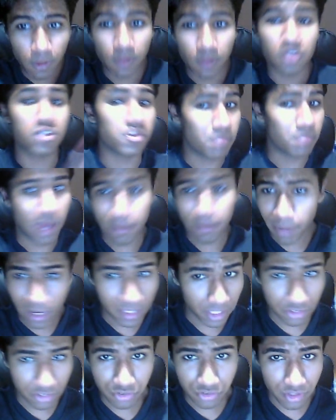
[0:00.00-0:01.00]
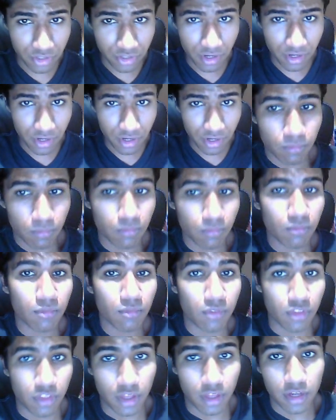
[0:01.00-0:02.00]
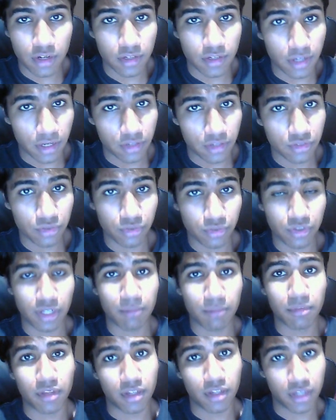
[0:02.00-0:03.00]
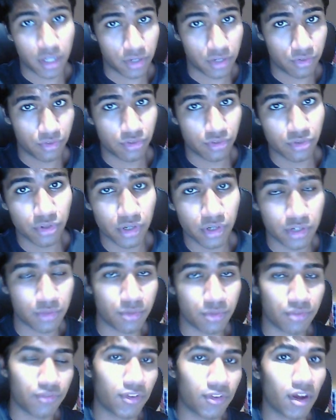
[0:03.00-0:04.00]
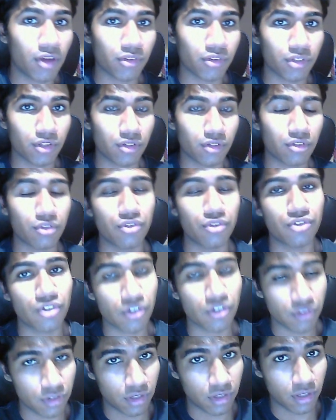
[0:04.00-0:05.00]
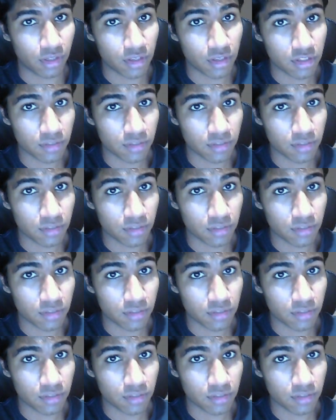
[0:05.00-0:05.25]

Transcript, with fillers: So bye bye, electricity. Then a dinosaur named the Hadrosaurus was found in New Jersey, and this